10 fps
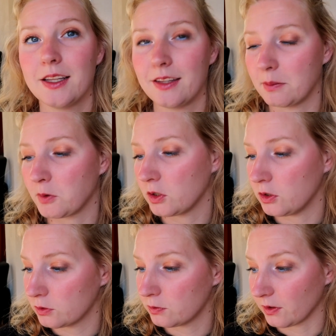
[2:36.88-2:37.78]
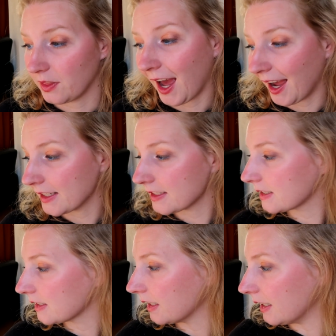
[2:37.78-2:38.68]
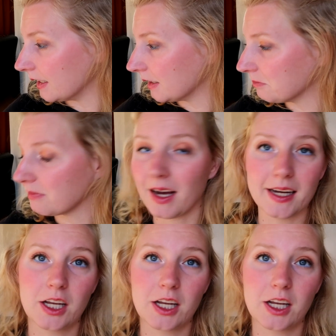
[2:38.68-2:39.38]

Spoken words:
that I'm gonna use for that. I